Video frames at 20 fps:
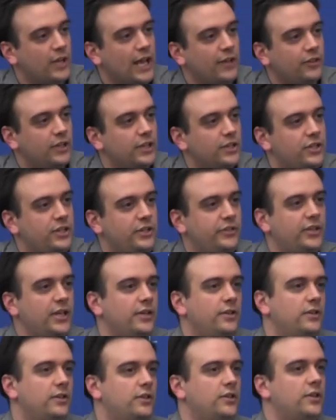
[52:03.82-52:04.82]
was asking, she
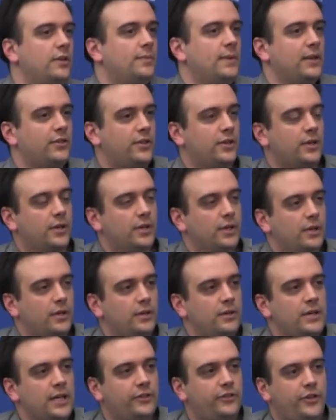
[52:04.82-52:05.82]
said about the,
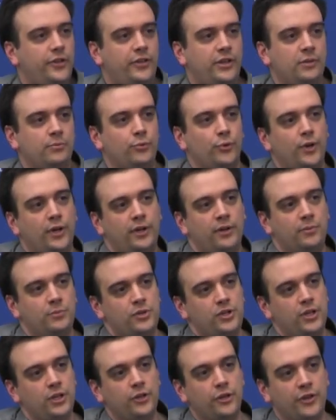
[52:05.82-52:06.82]
next to the embroidery
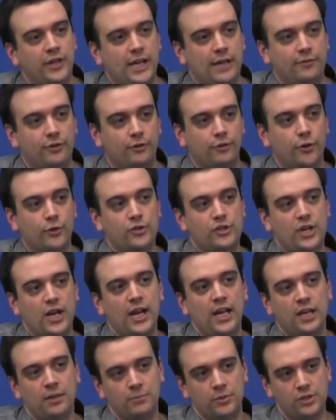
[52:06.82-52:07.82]
machine, do they have a
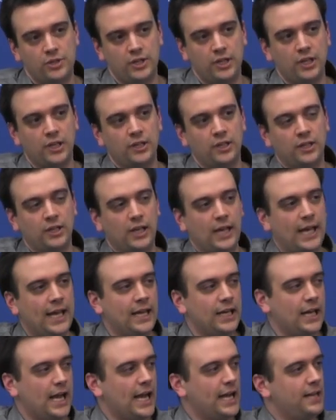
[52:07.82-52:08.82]
crocheting machine?
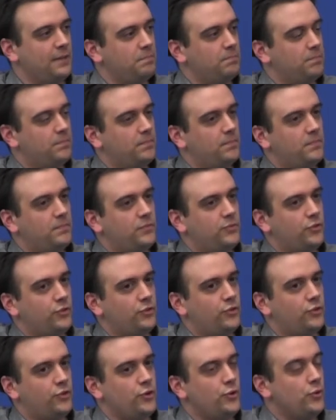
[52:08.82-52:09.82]
And I
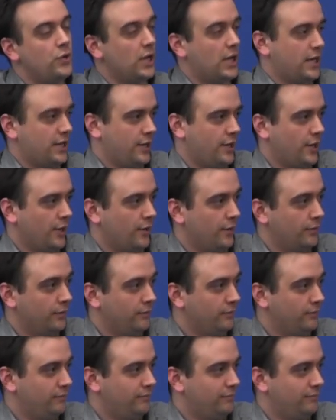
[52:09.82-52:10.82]
do not know.
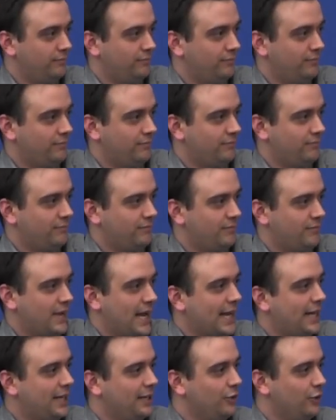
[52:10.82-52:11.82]

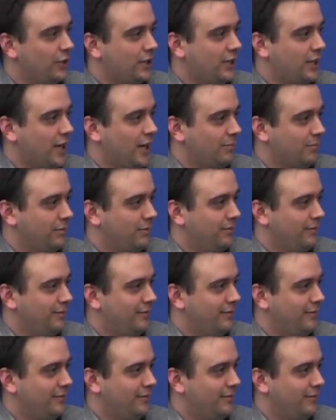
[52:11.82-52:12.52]
I can look it up.